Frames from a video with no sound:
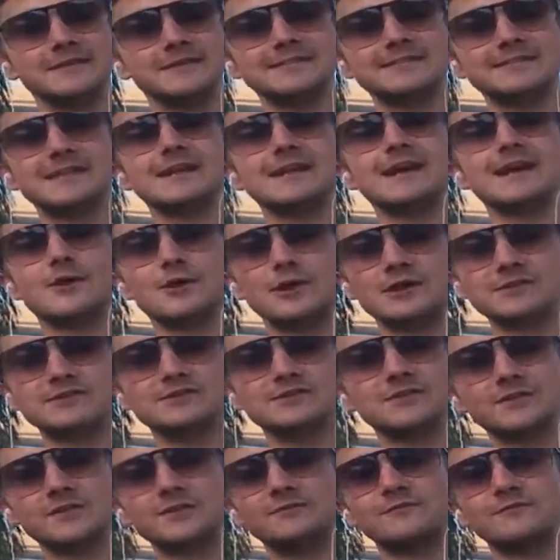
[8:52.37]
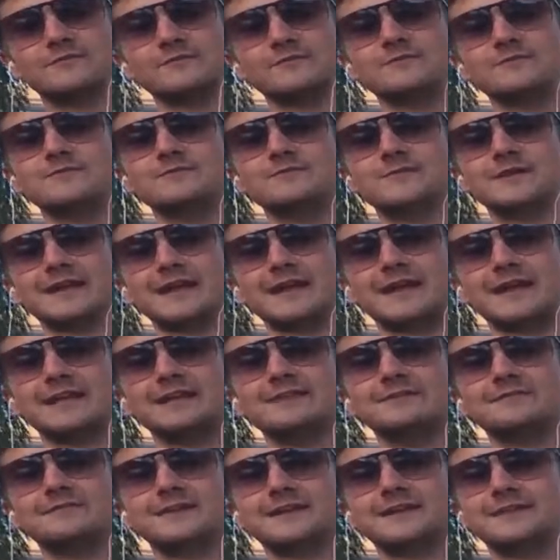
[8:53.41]
He said, "Oh, I saw you've been at
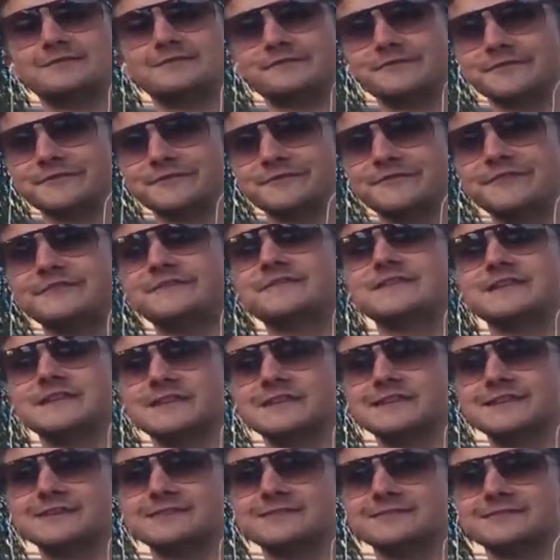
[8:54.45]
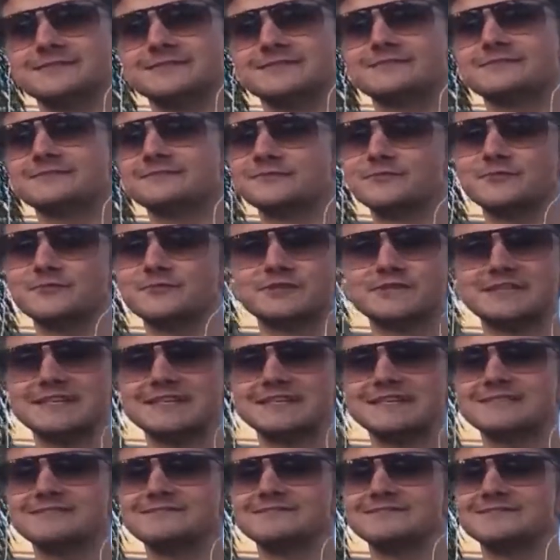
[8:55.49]
Innovative for 15 years or 14
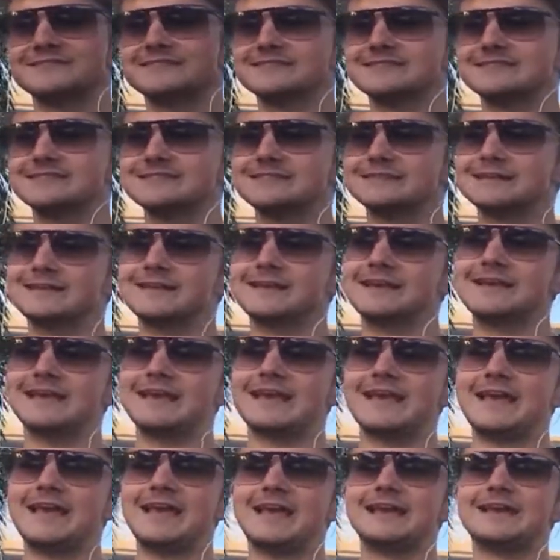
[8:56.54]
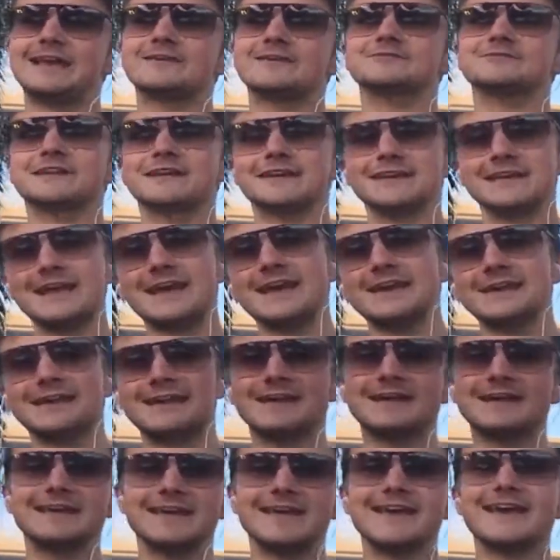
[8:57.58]
years," and I was like,
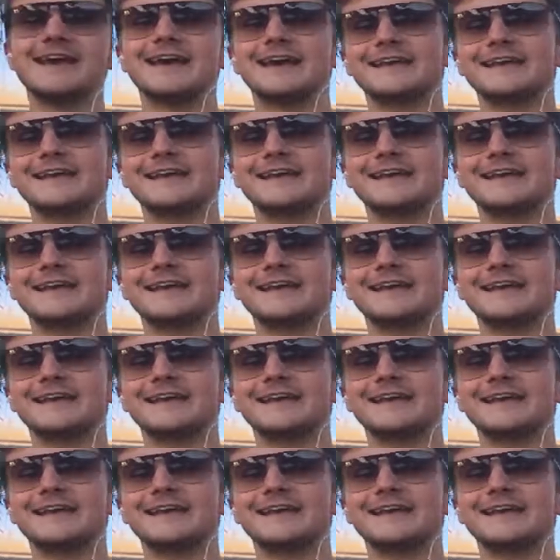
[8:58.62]
"Yeah."